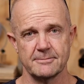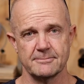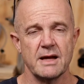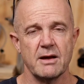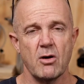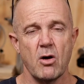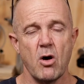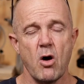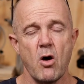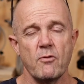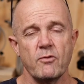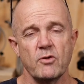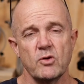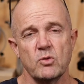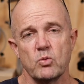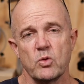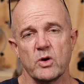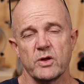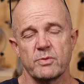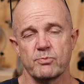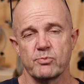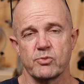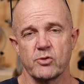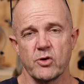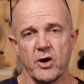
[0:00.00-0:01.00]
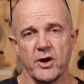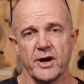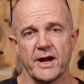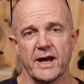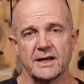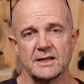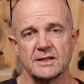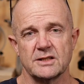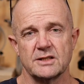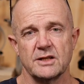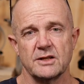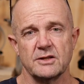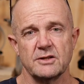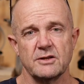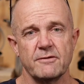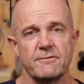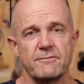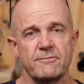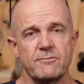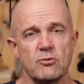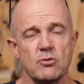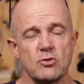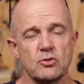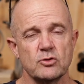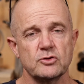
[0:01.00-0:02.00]
Now often with products, you're
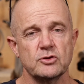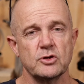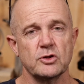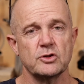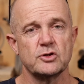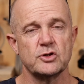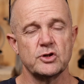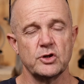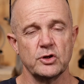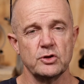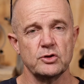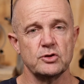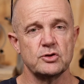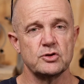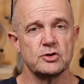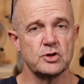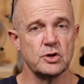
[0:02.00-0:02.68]
forced to choose